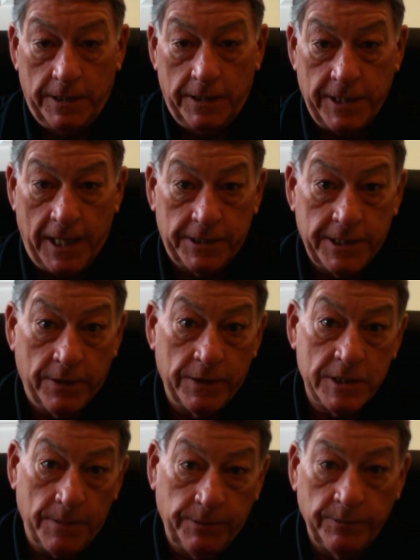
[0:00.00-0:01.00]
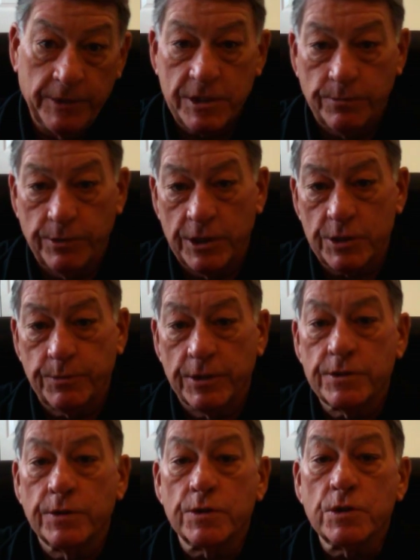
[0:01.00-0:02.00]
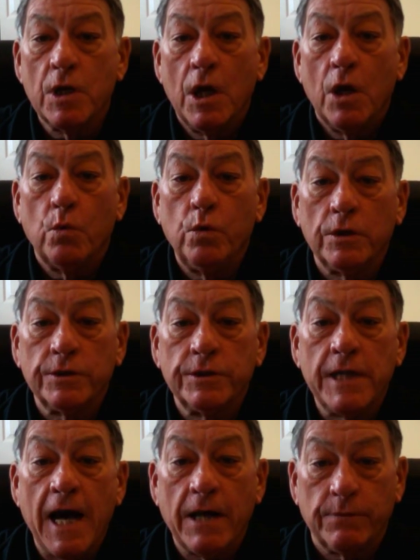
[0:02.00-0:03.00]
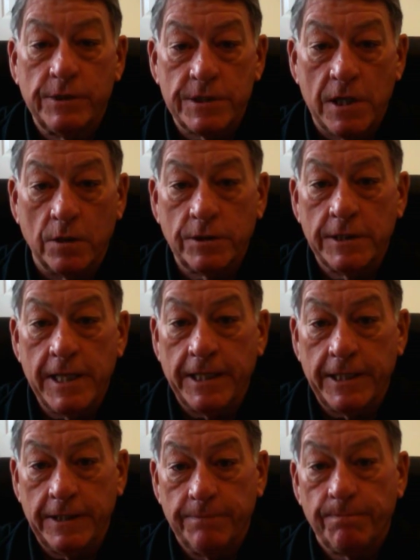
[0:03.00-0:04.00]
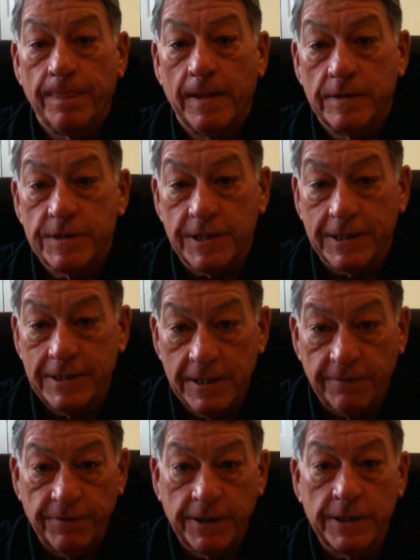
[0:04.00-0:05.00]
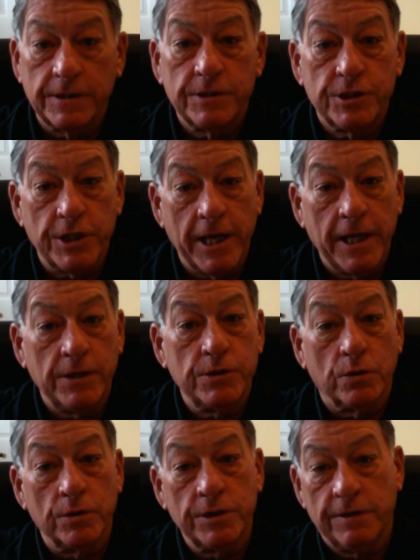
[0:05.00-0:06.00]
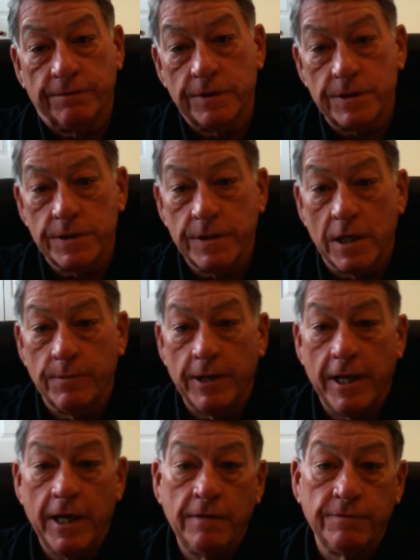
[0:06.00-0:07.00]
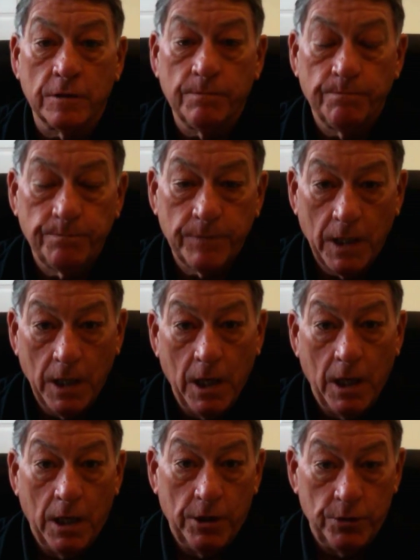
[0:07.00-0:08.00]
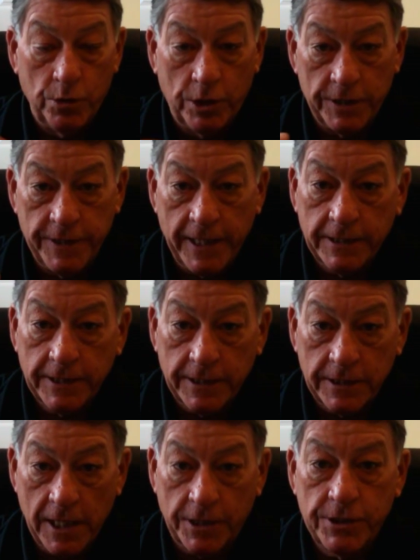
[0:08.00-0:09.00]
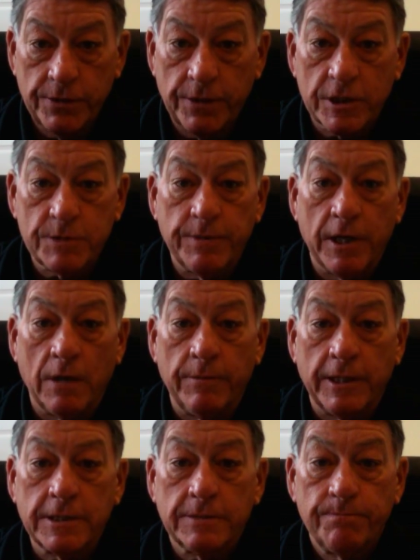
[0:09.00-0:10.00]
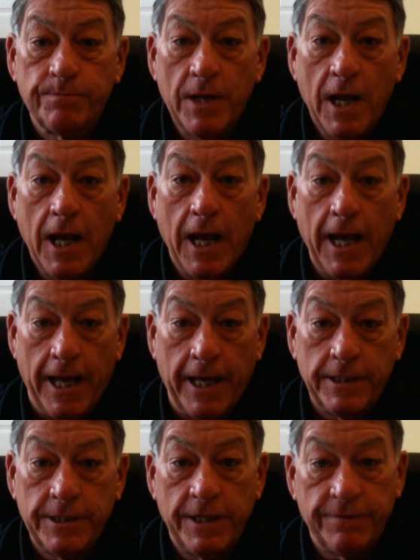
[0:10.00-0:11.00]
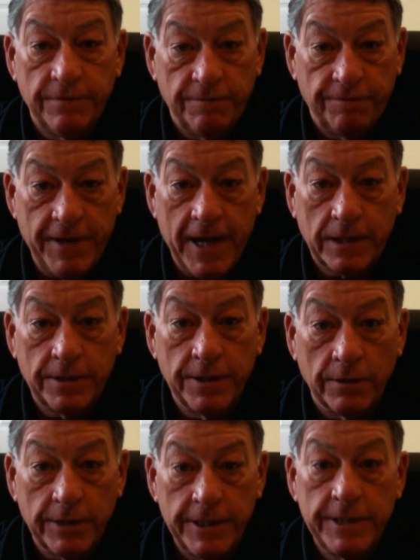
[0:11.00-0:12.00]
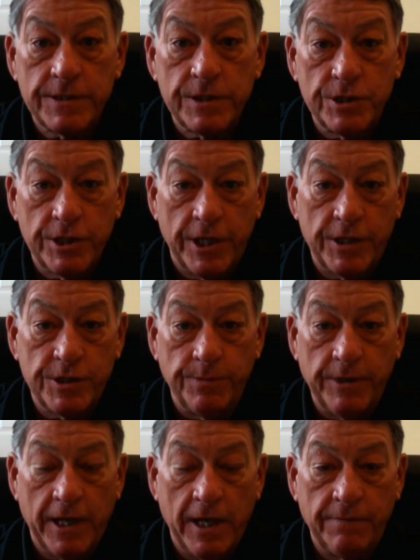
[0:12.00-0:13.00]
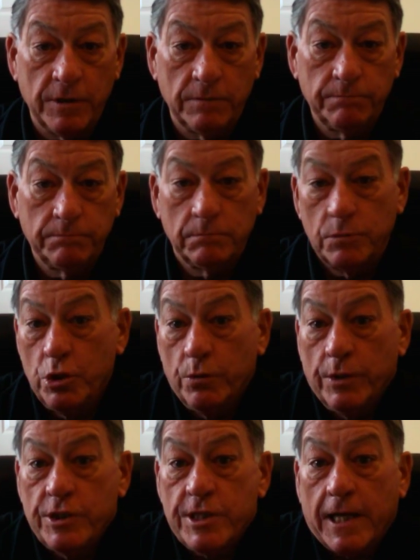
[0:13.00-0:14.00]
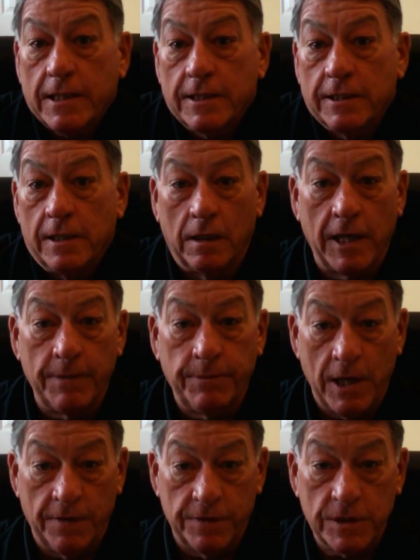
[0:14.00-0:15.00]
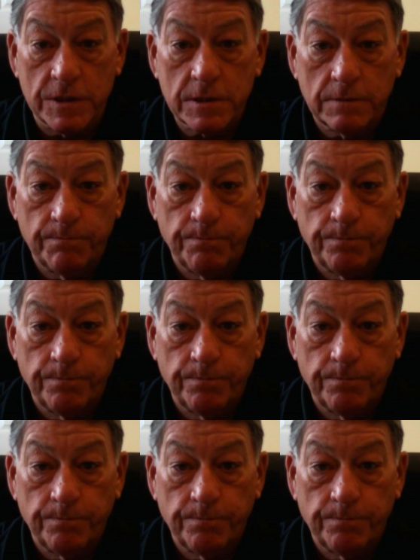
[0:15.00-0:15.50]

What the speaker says: dietary supplements to British prisoners will not result in any significant change or difference in their behavior. You can then conduct your experiment, and if in fact there is a change in behavior, you reject the null hypothesis.